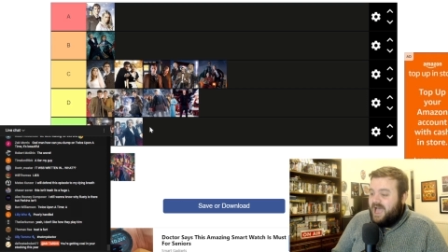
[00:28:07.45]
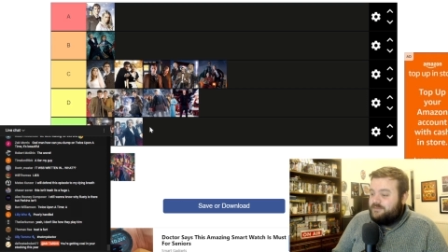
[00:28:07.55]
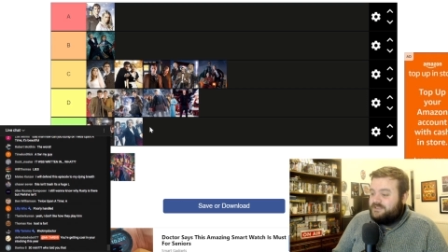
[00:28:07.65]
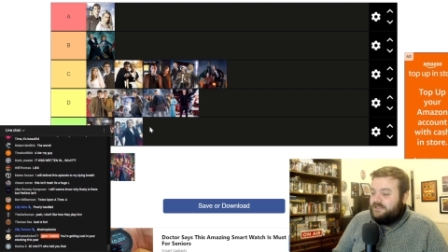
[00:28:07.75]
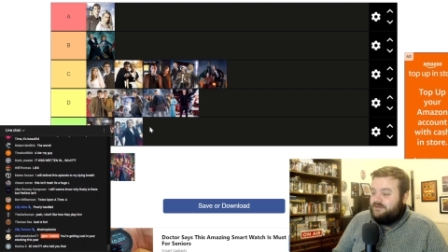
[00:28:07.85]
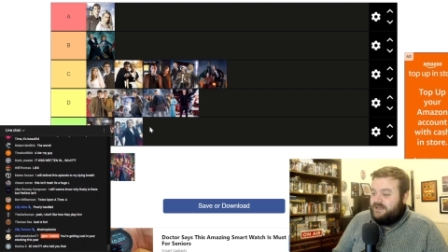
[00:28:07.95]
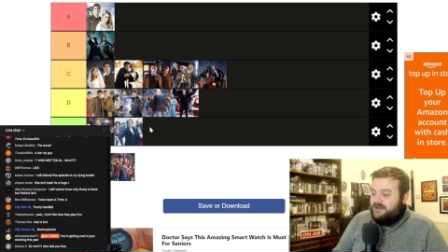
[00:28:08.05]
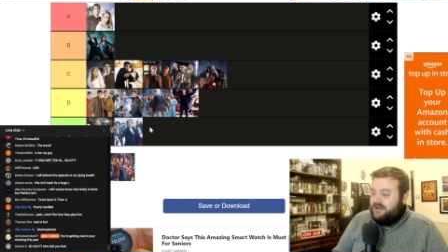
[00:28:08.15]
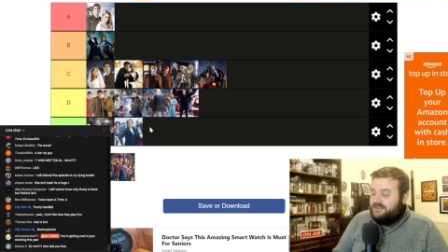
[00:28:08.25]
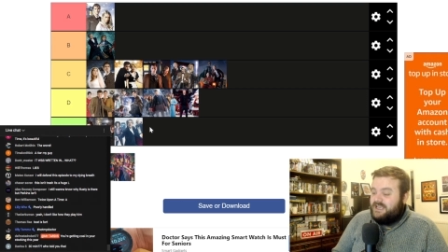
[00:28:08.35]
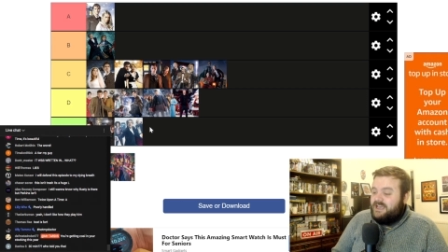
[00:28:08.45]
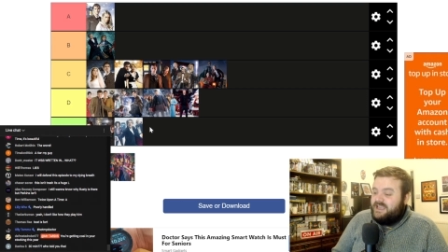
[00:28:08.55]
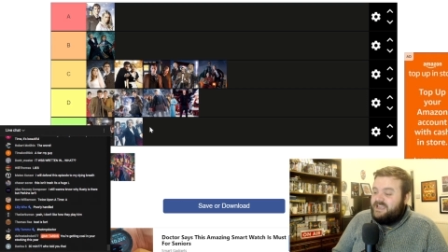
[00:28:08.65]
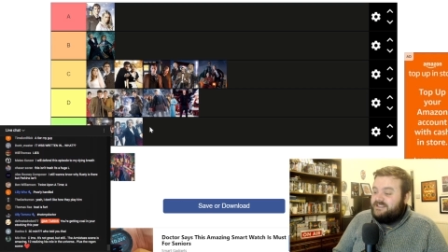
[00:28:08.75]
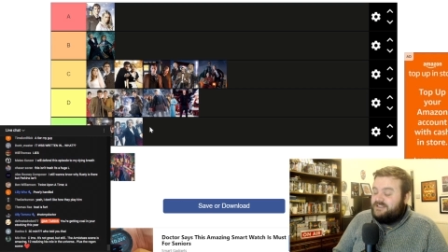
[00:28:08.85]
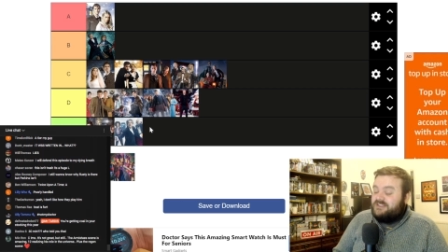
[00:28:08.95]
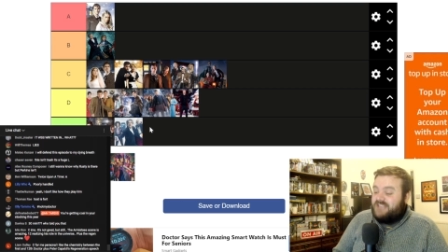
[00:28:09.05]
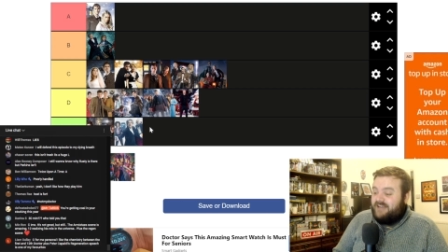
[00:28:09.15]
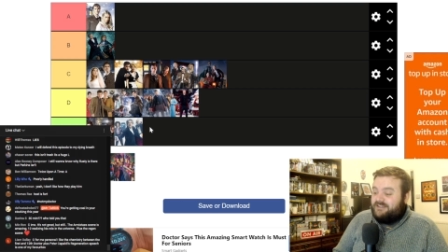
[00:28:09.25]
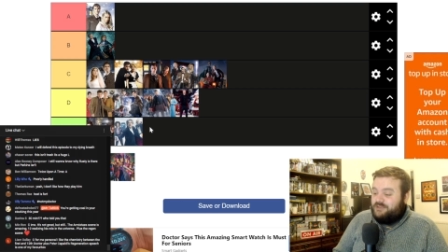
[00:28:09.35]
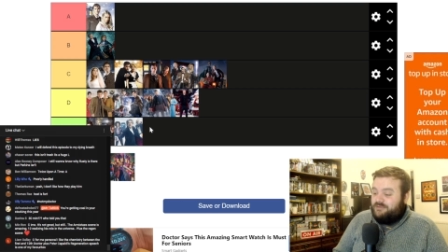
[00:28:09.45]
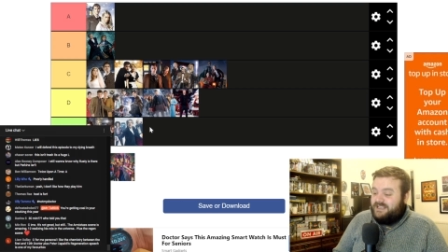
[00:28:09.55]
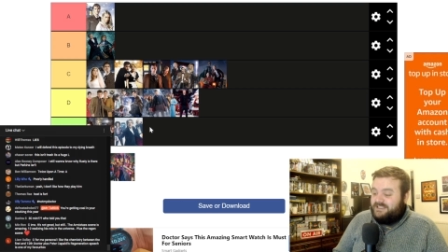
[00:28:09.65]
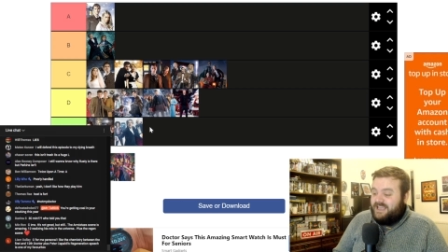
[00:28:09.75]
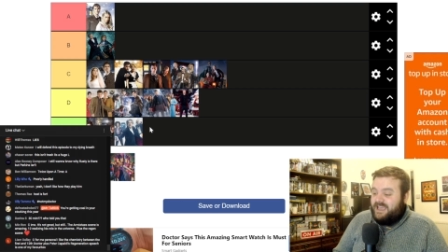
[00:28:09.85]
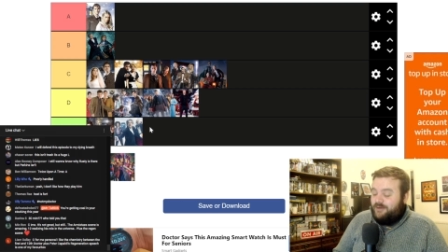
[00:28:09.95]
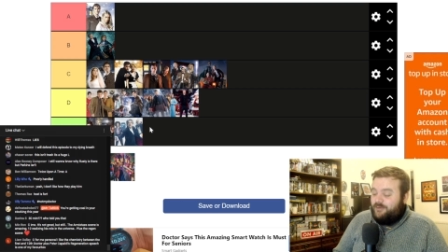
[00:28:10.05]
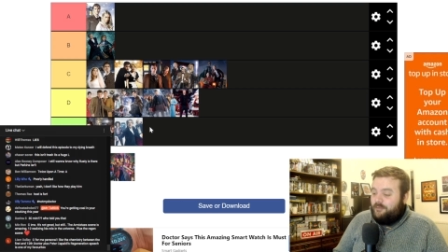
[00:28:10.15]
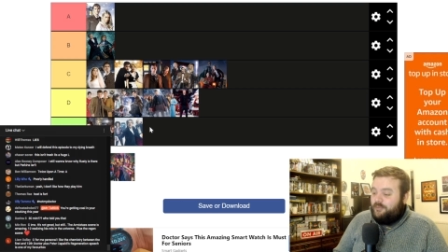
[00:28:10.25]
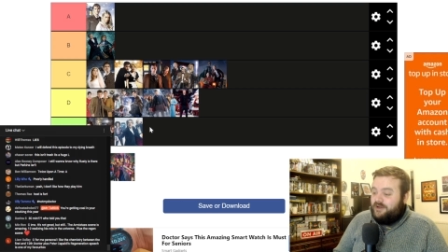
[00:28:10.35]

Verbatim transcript: Absolutely not. He does actually say at one